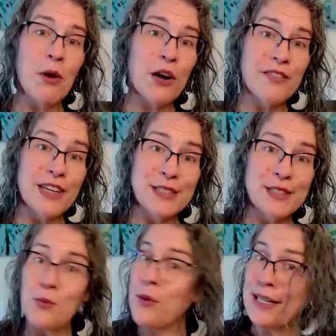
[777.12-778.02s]
They're part of
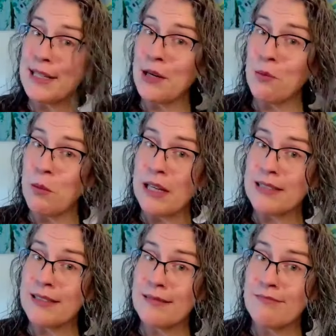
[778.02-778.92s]
us, they're wanting to help
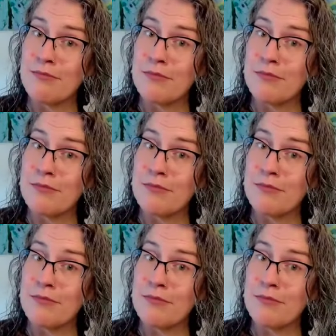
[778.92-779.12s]
us.